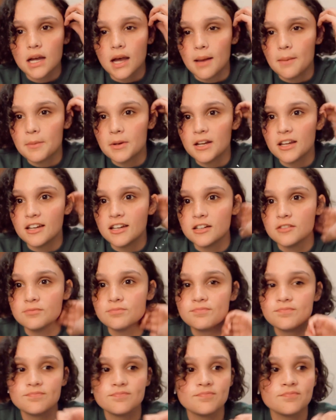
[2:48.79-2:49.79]
I'm gonna
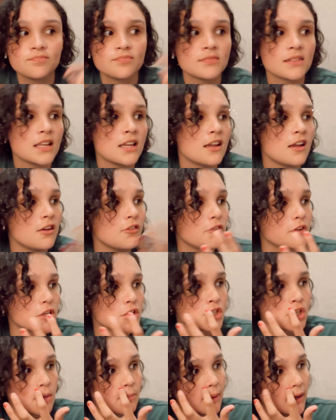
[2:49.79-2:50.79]

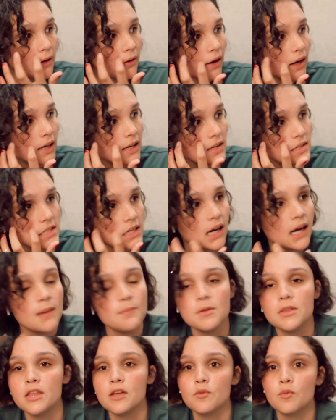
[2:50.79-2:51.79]
finish up my quiet
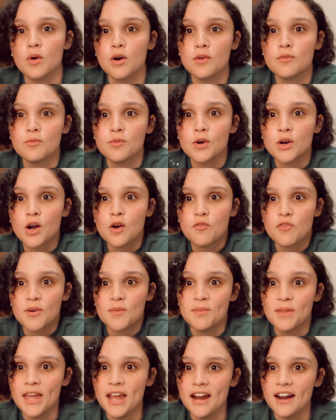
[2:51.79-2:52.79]
time and then we'll go
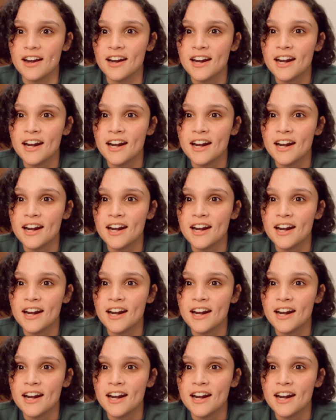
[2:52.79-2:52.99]
from there.